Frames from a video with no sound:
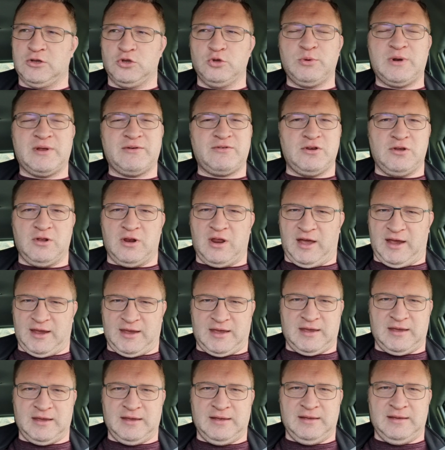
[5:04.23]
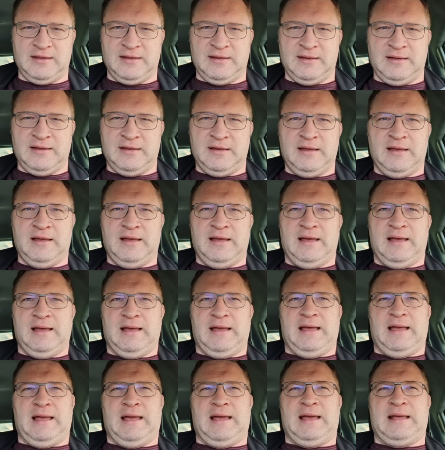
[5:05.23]
Do whatever you like.
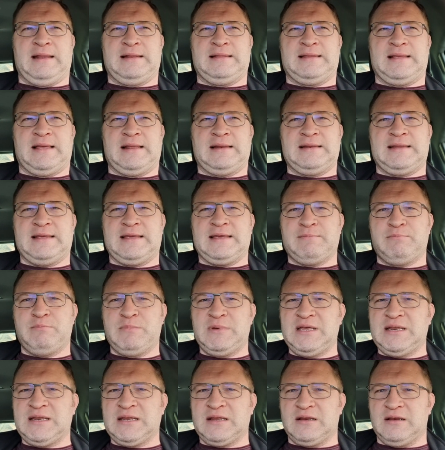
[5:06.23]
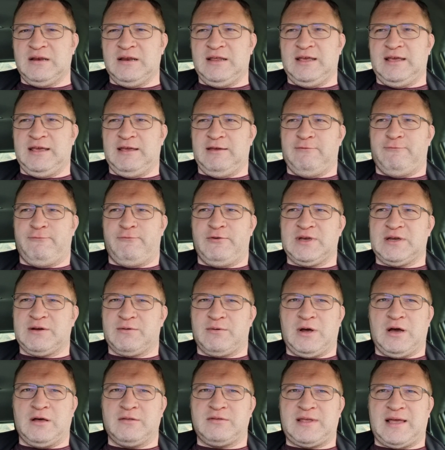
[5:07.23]
And then they immediately
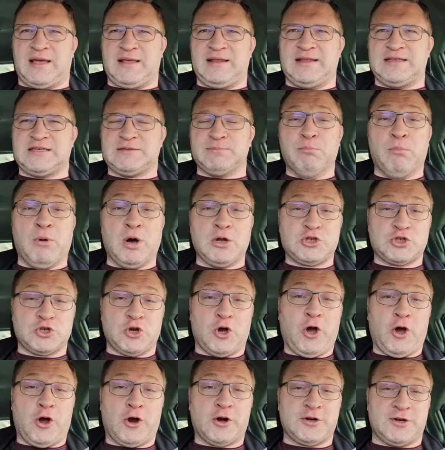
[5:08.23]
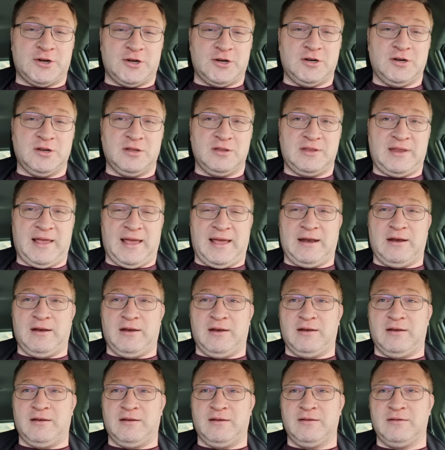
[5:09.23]
figure out that it's much harder
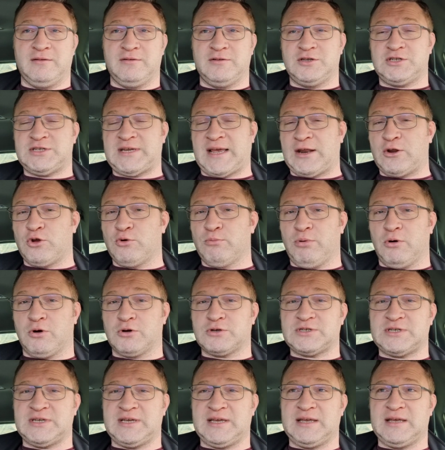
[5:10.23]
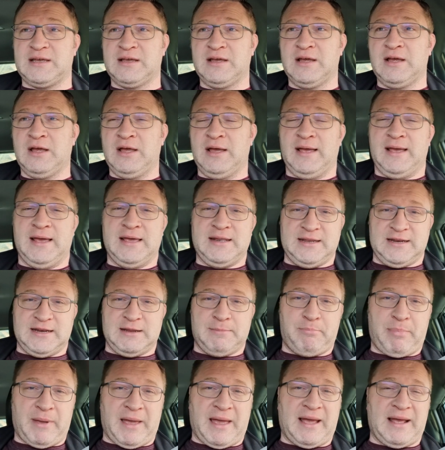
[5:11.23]
than shadow boxing, hitting
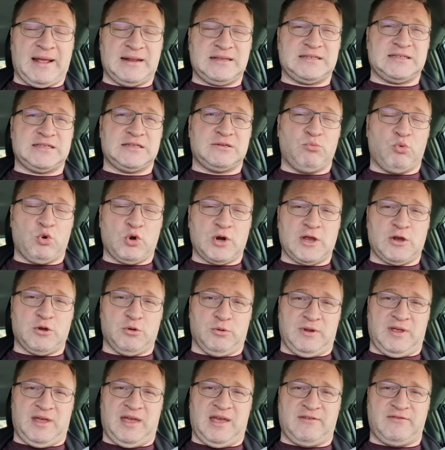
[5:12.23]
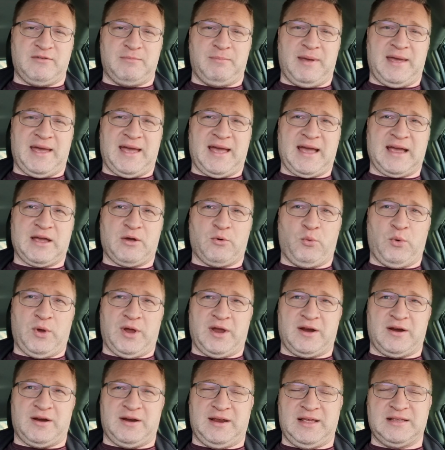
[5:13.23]
the pads, working on the heavy bag
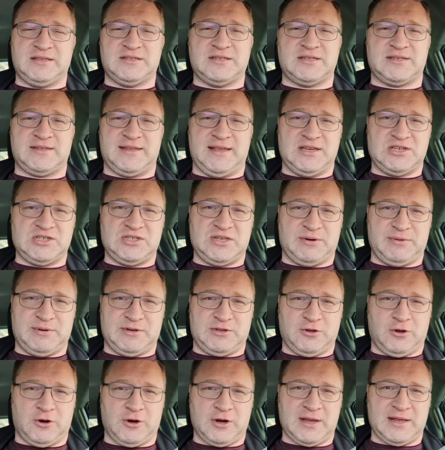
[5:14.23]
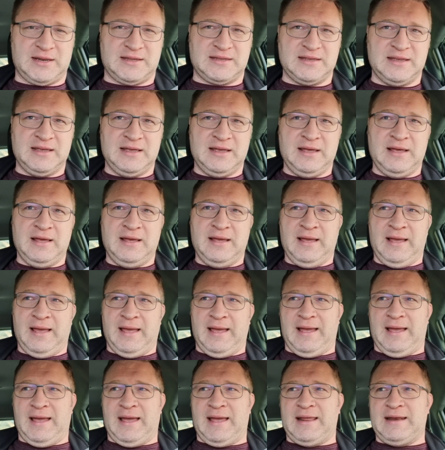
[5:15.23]
where it's a stationary target.
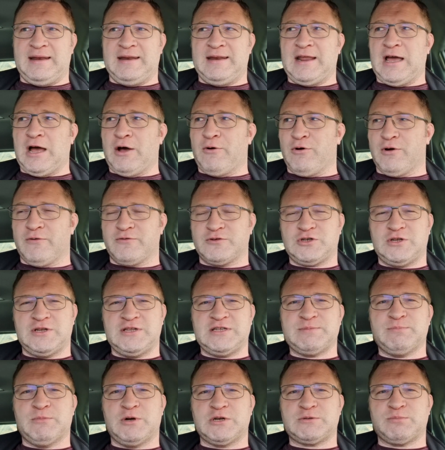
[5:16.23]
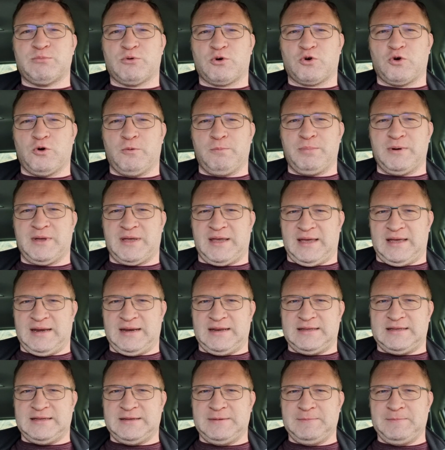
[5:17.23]
And now all of a sudden it's much more
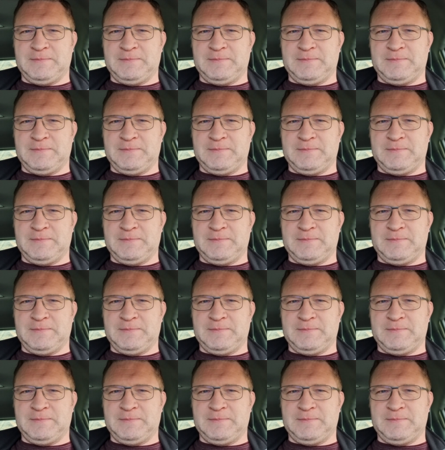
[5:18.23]
complicated.